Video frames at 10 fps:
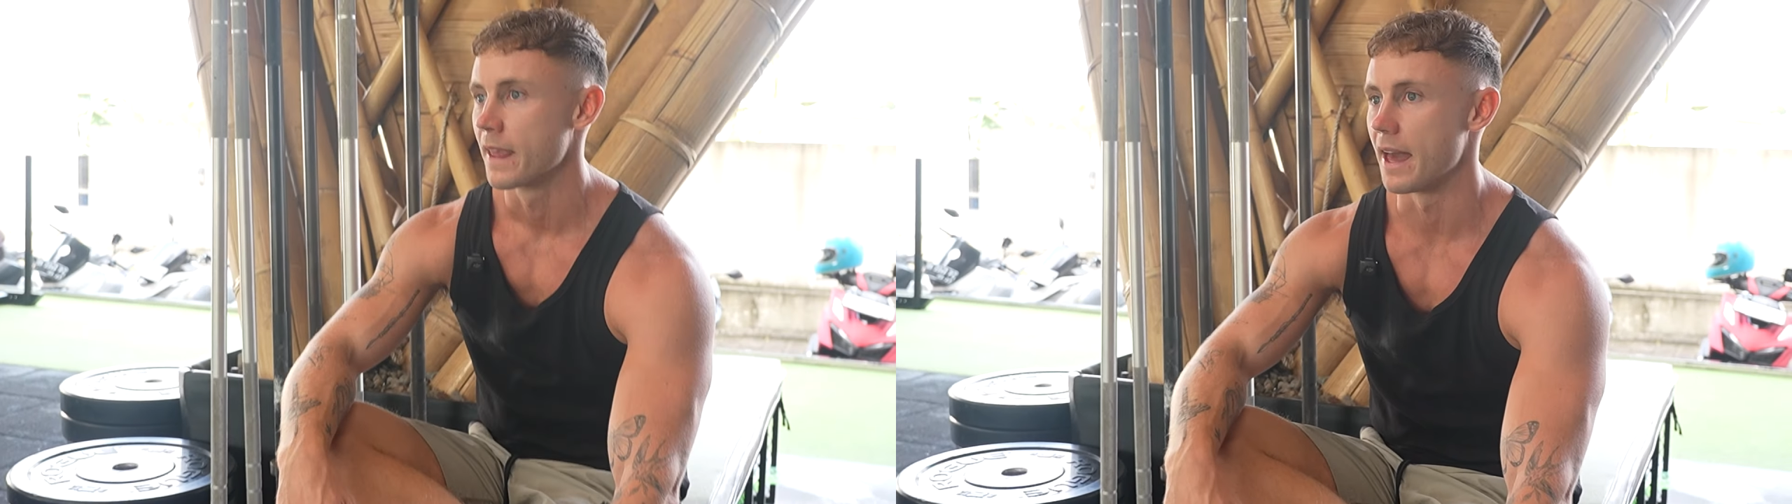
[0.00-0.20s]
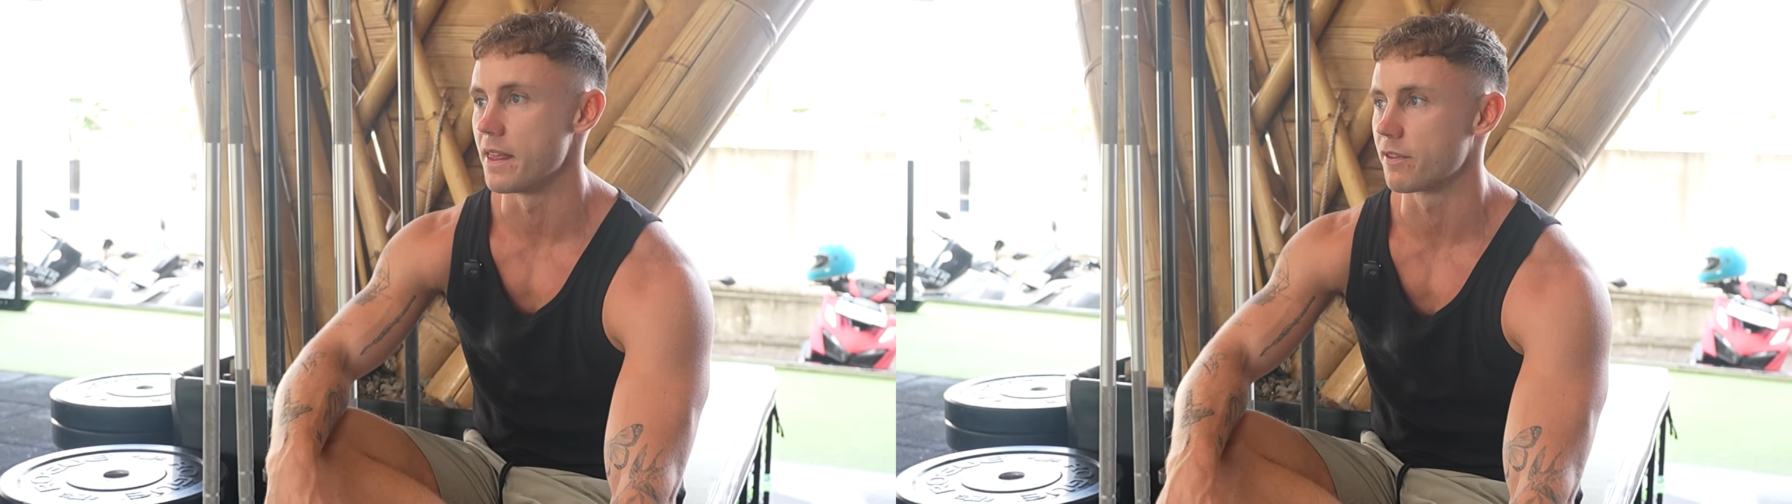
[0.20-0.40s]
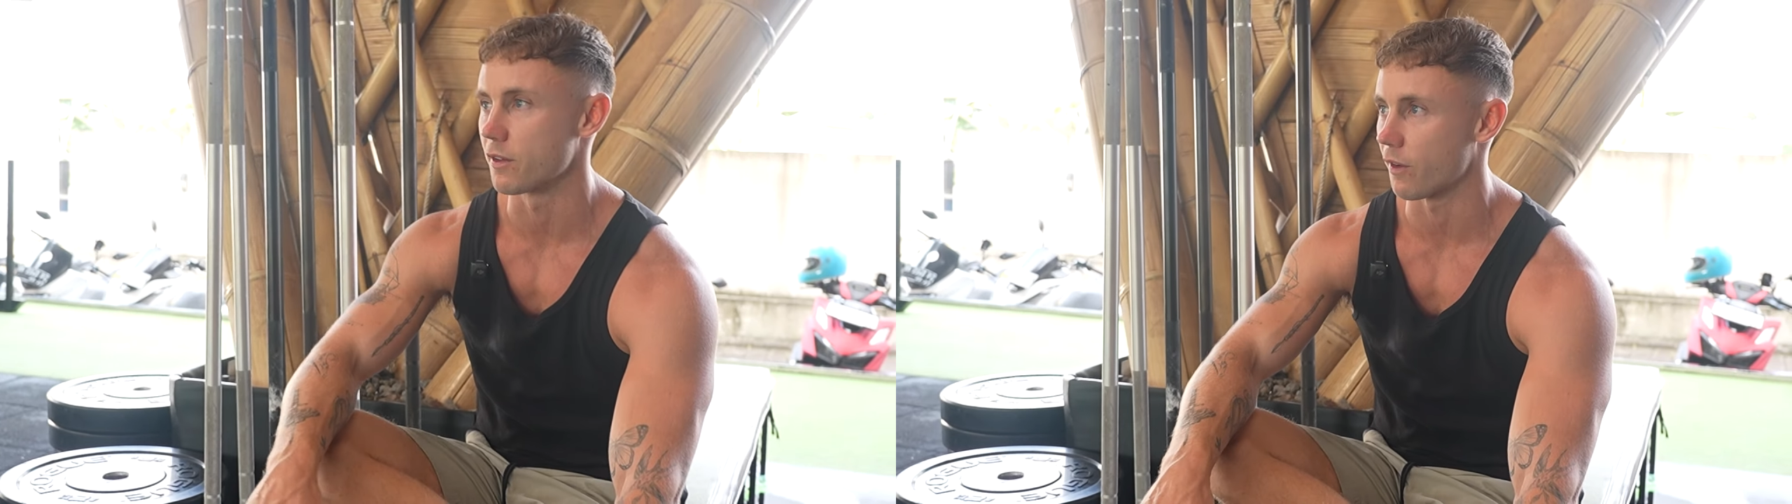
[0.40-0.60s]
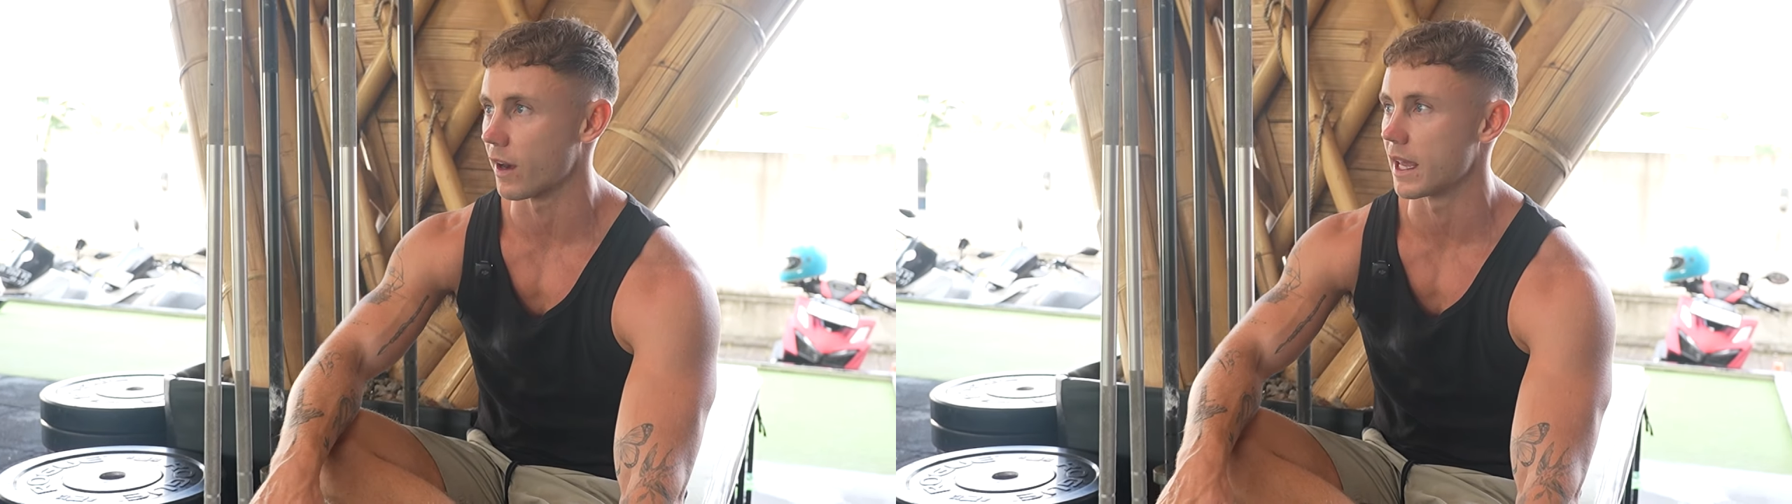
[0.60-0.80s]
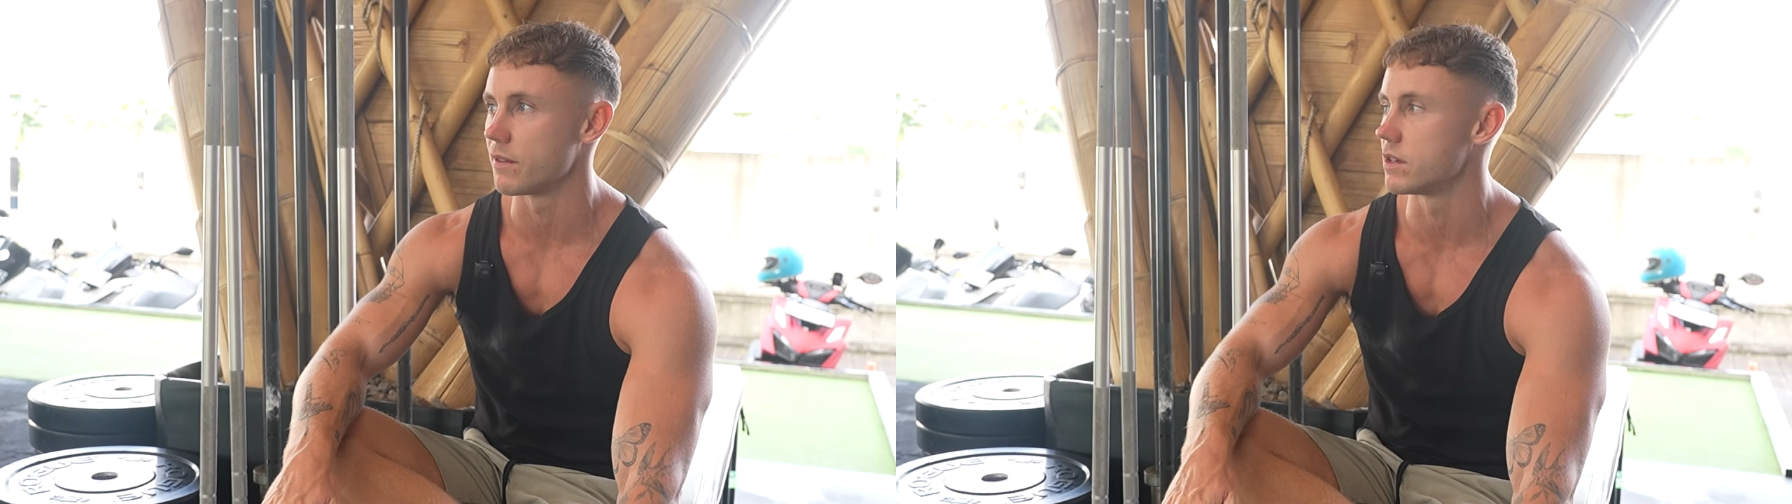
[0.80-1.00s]
And then for
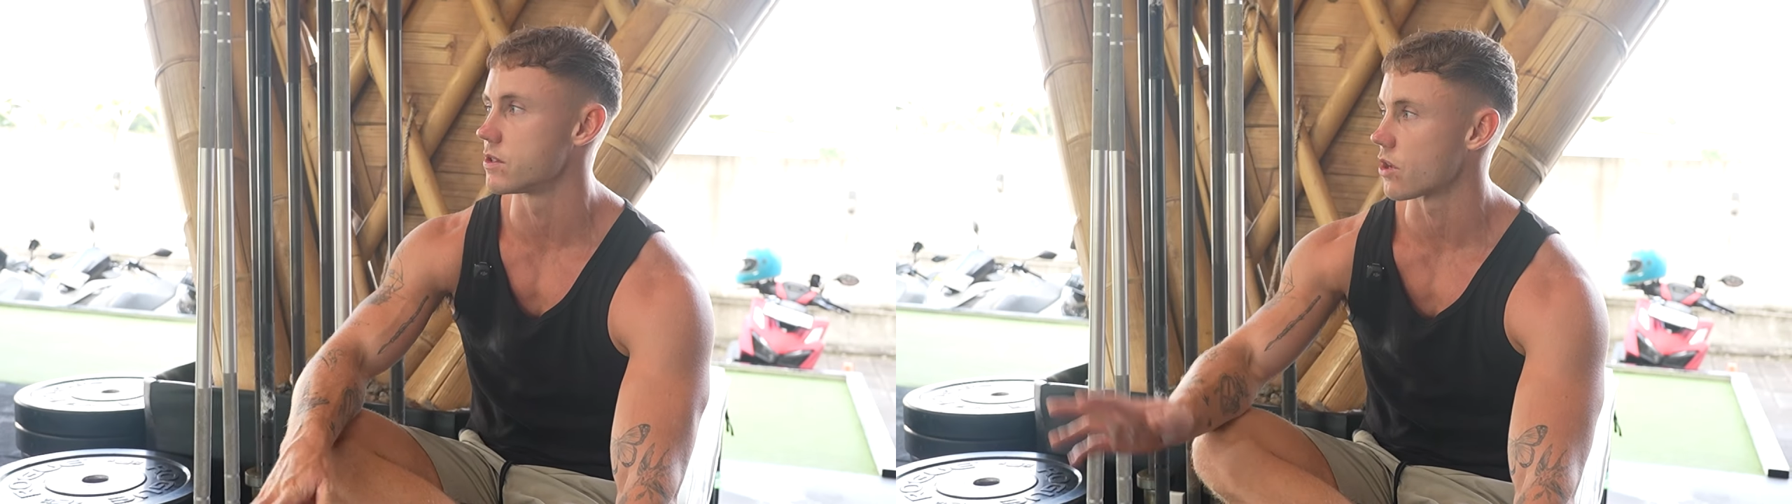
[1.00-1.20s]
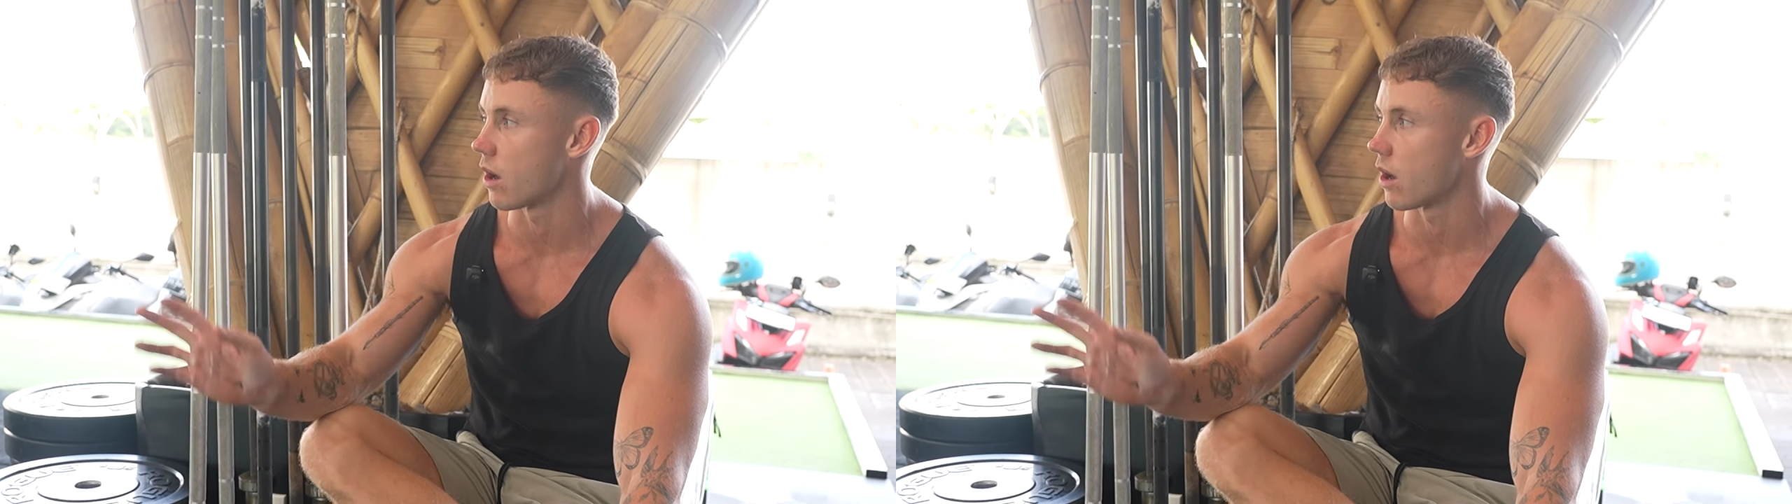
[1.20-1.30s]
front levers,